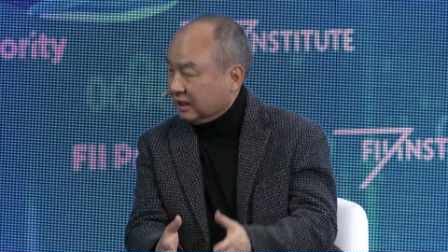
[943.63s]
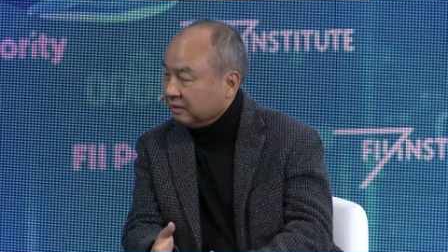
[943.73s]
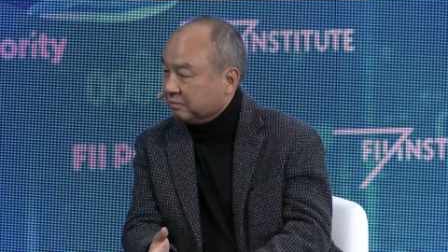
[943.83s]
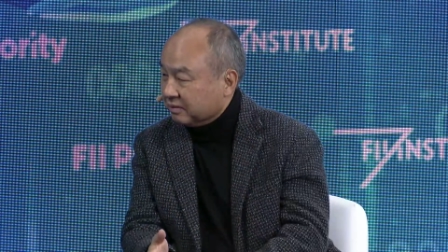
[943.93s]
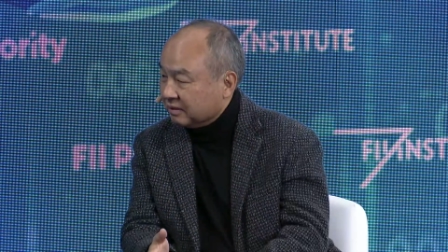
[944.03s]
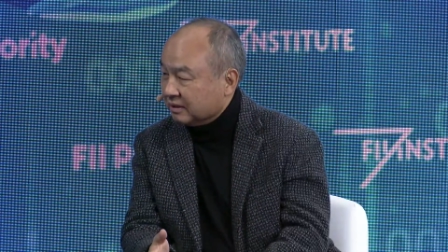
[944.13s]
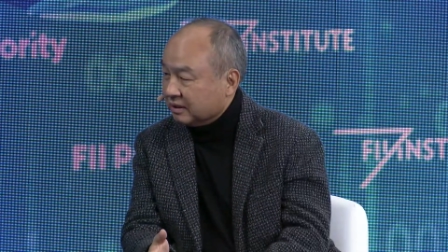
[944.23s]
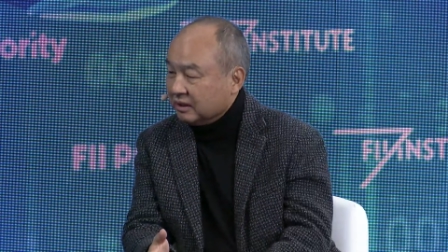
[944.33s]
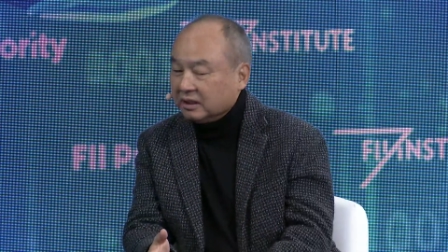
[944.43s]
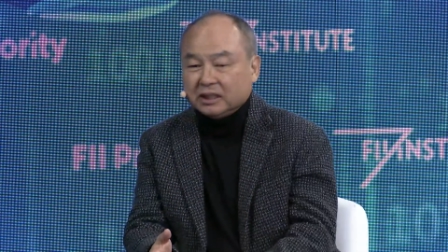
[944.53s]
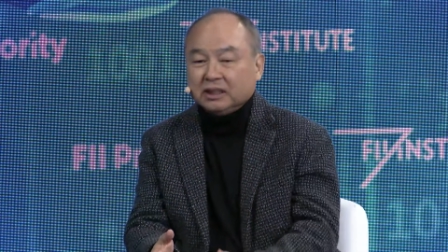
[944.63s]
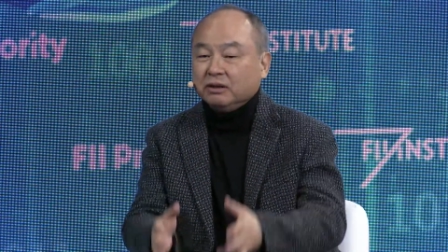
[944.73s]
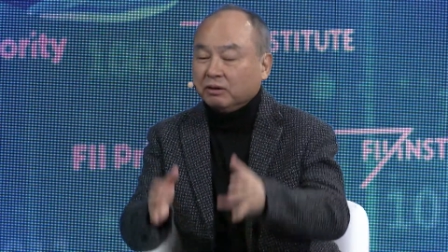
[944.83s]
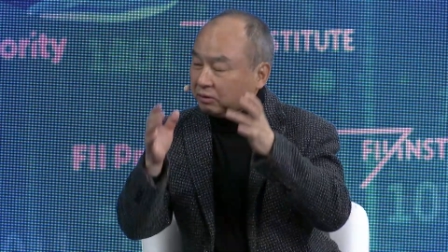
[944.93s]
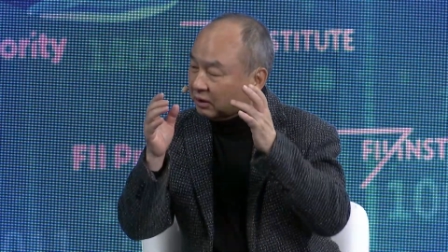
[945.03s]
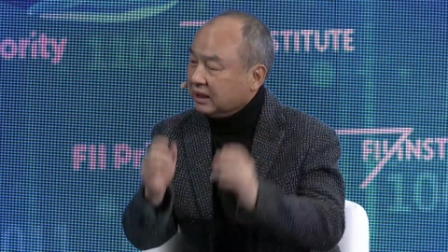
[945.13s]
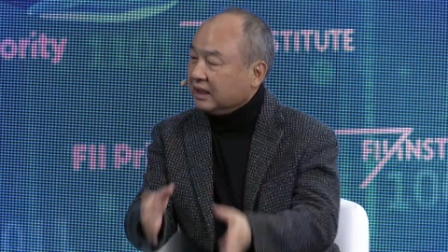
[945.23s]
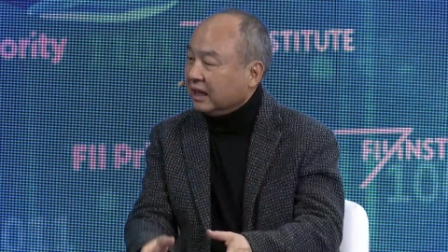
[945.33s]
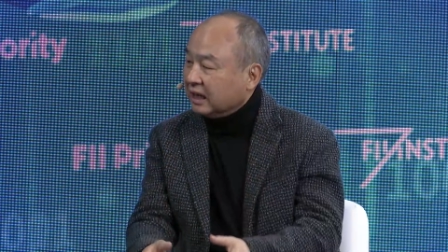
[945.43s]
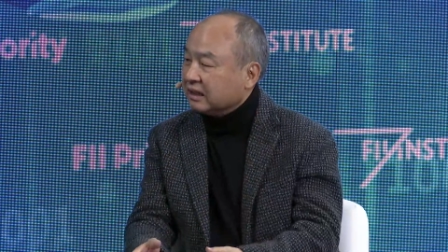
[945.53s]
him. He
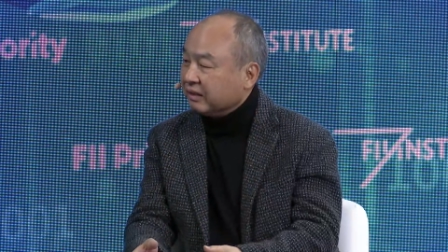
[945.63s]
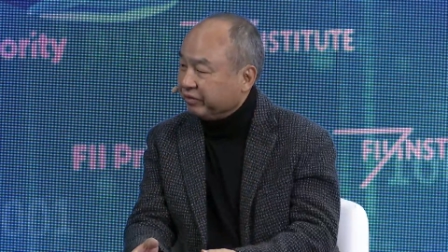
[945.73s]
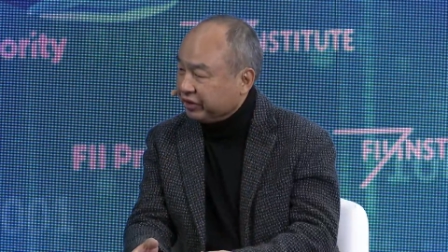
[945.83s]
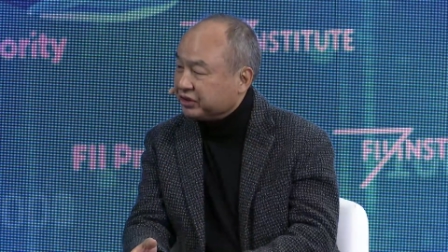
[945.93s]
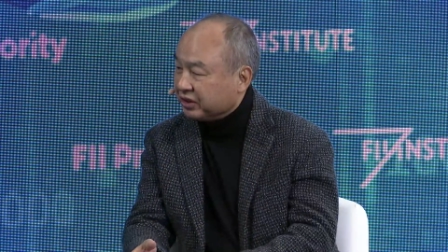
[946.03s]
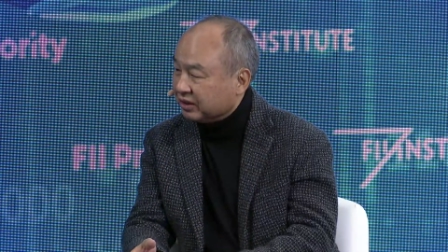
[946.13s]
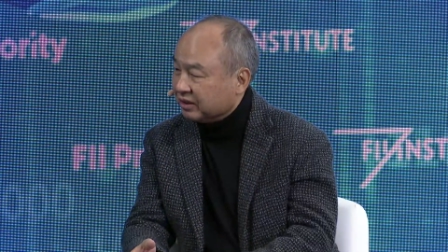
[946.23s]
already had the vision.